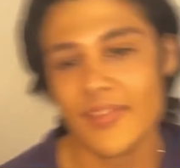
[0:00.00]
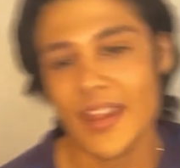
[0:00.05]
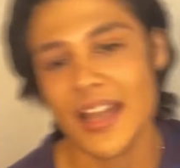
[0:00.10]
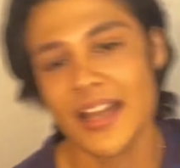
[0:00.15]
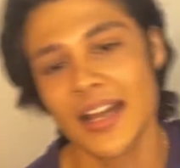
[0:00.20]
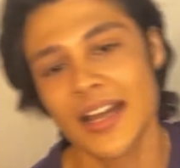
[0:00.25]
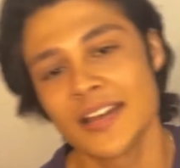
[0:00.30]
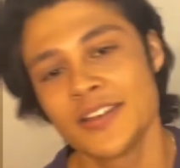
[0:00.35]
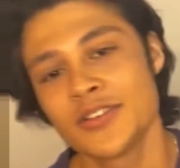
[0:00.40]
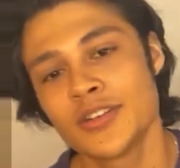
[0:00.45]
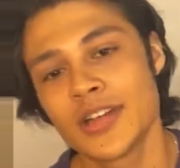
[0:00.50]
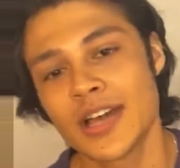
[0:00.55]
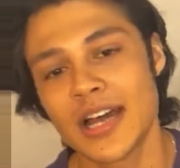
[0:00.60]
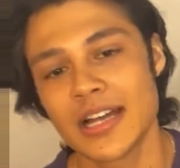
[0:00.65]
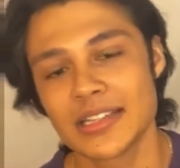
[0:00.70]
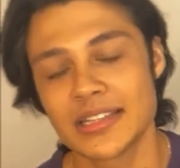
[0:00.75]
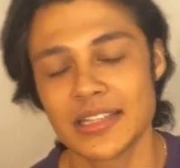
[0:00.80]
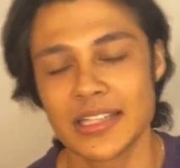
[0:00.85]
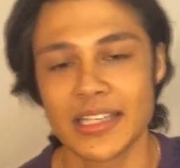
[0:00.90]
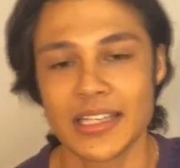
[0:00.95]
do not
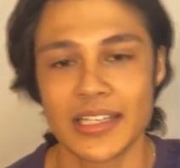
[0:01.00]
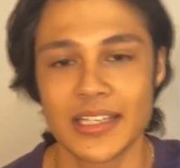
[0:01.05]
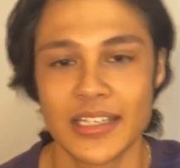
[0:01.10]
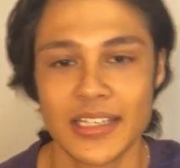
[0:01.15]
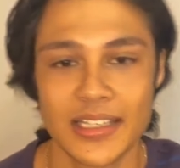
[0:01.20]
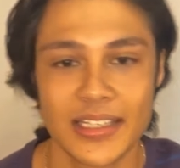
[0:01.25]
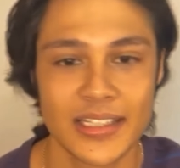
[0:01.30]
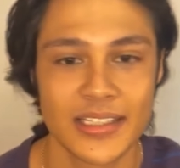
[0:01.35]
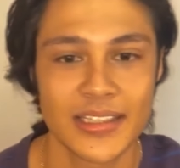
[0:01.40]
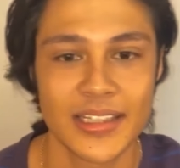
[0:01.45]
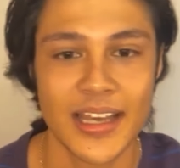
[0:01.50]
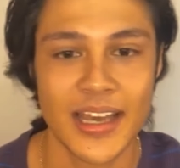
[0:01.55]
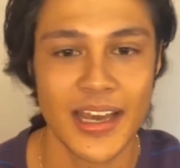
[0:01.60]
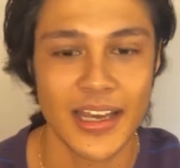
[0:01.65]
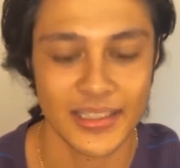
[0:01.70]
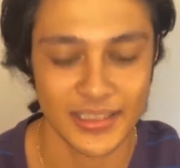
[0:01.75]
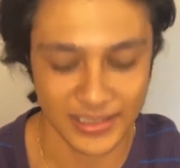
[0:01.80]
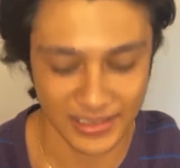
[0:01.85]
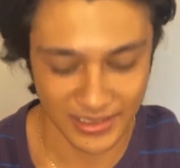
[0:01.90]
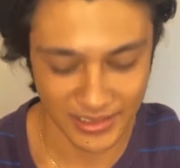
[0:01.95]
think that...
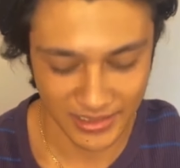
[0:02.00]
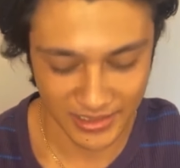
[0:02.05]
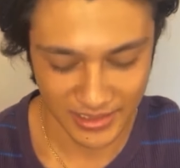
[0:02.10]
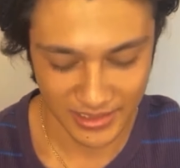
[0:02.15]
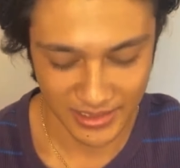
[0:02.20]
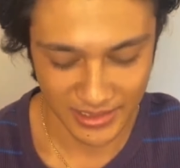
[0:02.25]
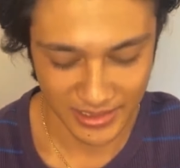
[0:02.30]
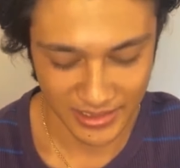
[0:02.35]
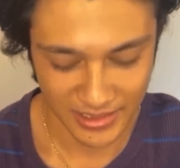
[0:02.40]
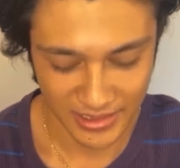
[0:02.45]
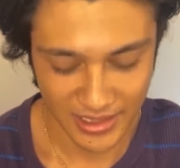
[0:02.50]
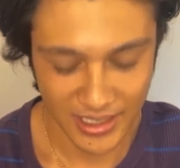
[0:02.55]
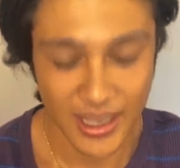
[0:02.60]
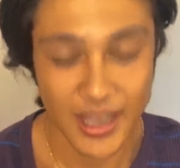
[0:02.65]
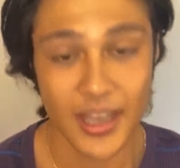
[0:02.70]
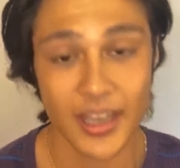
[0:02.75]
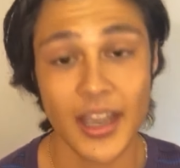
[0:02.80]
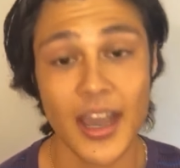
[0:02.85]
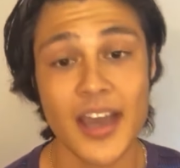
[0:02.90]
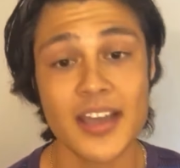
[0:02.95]

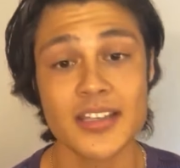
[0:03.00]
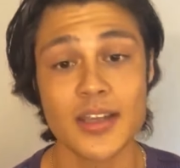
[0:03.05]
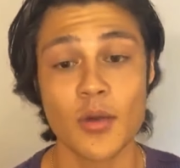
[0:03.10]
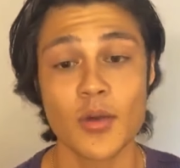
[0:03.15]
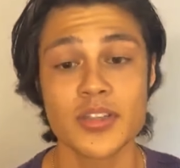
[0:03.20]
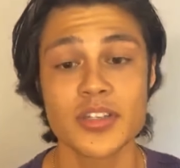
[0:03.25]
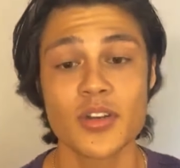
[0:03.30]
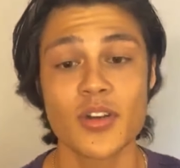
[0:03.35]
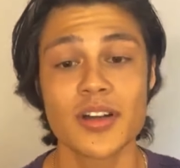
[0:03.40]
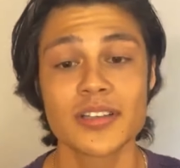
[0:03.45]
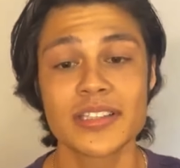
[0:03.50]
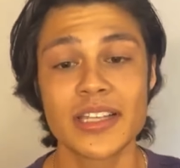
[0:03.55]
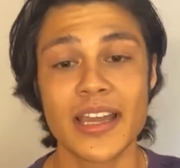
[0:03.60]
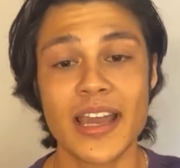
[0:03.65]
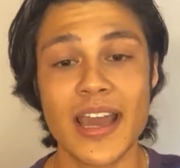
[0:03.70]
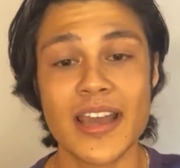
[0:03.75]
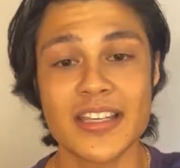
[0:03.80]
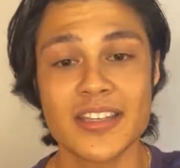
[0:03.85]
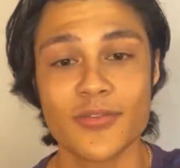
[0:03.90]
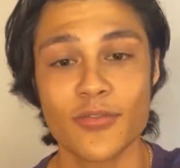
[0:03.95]
Guys, I want you all to
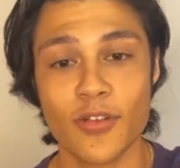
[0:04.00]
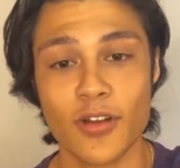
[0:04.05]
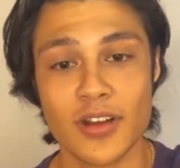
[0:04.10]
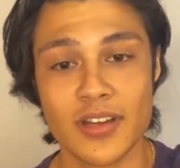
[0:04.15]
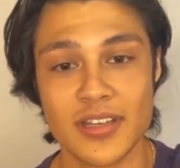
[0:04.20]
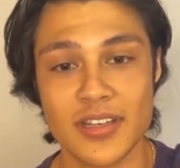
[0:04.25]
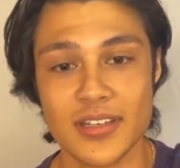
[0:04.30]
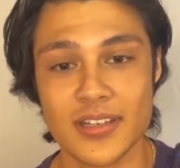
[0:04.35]
guess first.